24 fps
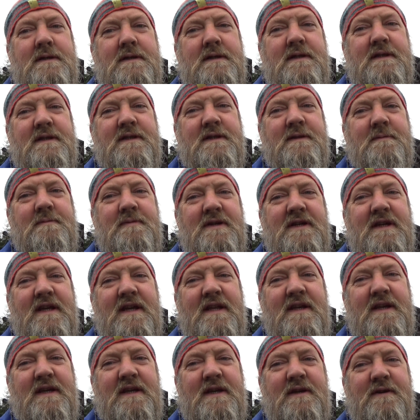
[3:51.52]
at the
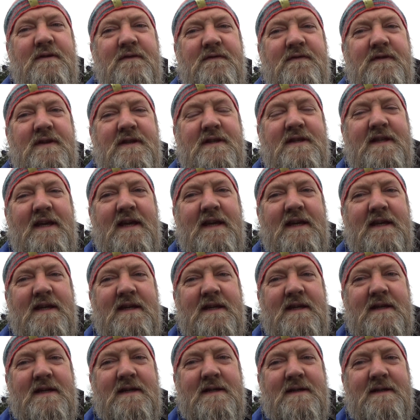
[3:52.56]
beginning of the day